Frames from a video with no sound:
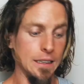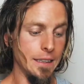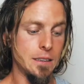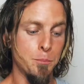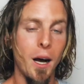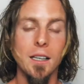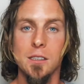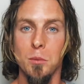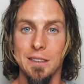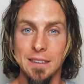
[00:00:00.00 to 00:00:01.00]
It's
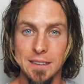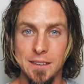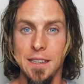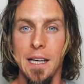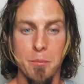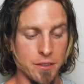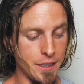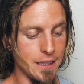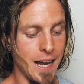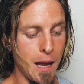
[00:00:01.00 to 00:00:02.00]
possible that the same
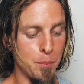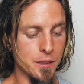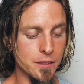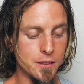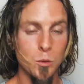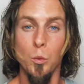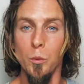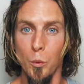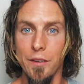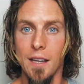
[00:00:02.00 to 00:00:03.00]
thing happens
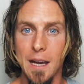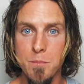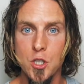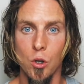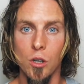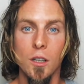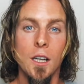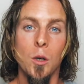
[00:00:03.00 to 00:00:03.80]
with mTOR.